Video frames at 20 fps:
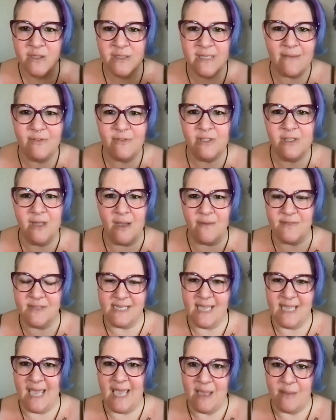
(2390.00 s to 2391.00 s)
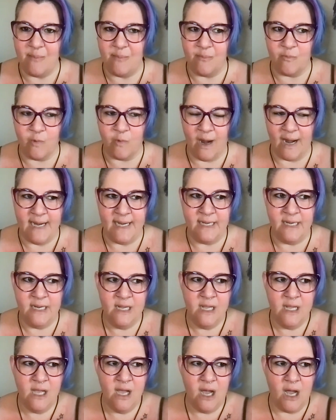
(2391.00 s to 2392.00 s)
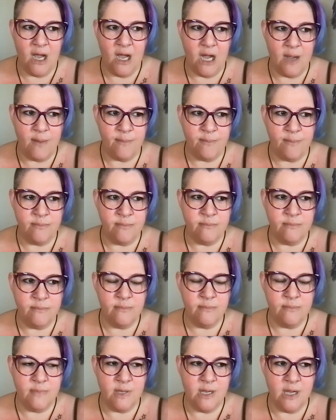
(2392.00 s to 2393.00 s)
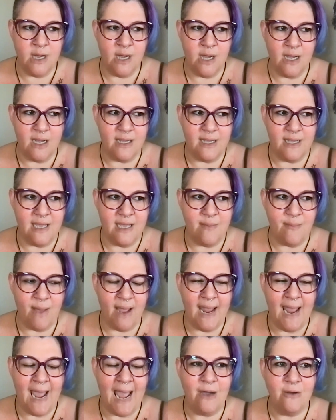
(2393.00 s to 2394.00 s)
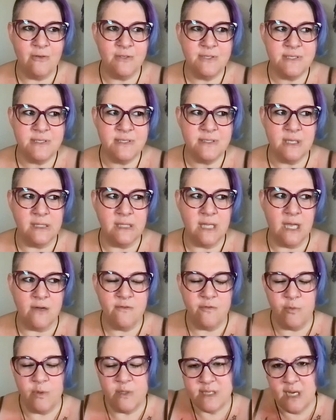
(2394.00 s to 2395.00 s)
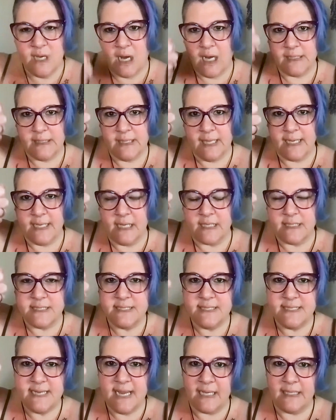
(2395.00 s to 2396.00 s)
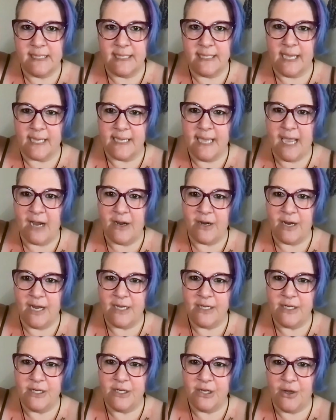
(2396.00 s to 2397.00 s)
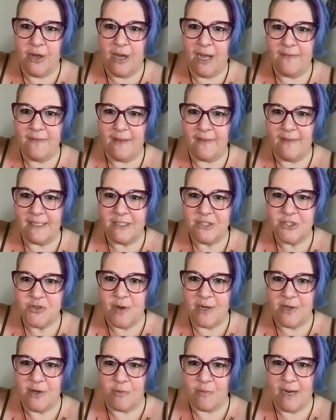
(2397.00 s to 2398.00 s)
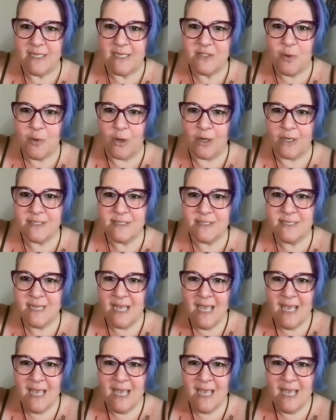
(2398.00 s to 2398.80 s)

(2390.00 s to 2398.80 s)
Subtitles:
level of the game, right? In my house, love was on like a stick, like a carrot. You know how they like train a racehorse,